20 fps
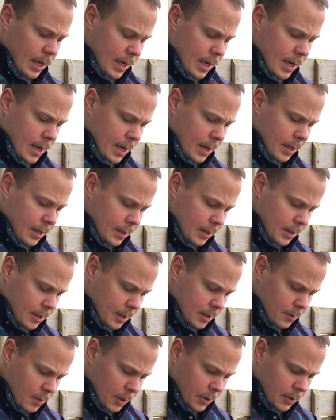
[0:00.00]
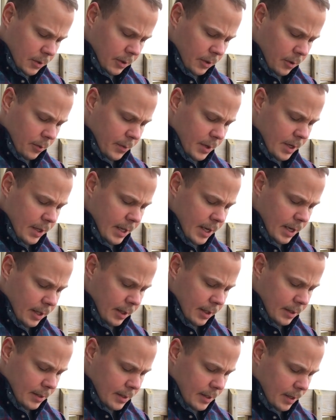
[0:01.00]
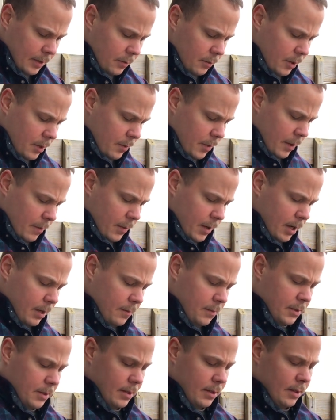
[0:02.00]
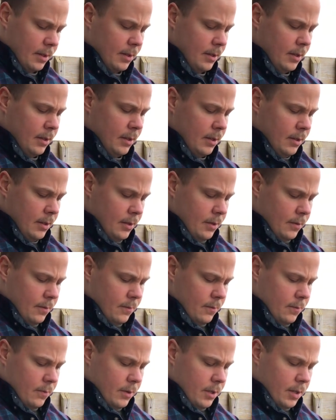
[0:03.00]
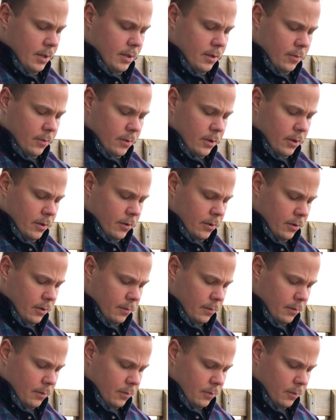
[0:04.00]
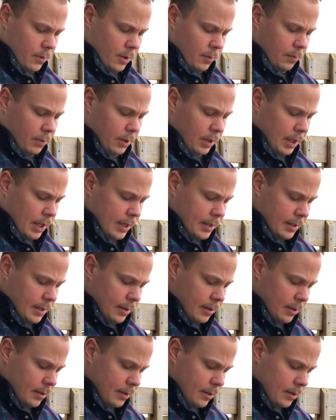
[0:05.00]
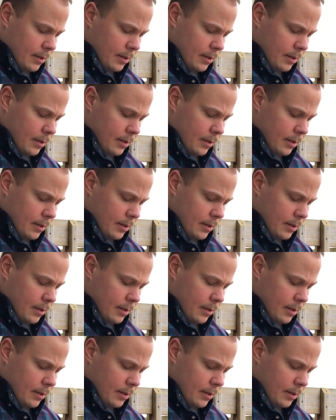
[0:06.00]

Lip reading: I smoked a little bit of that last night in one of my pipes, and real pleasant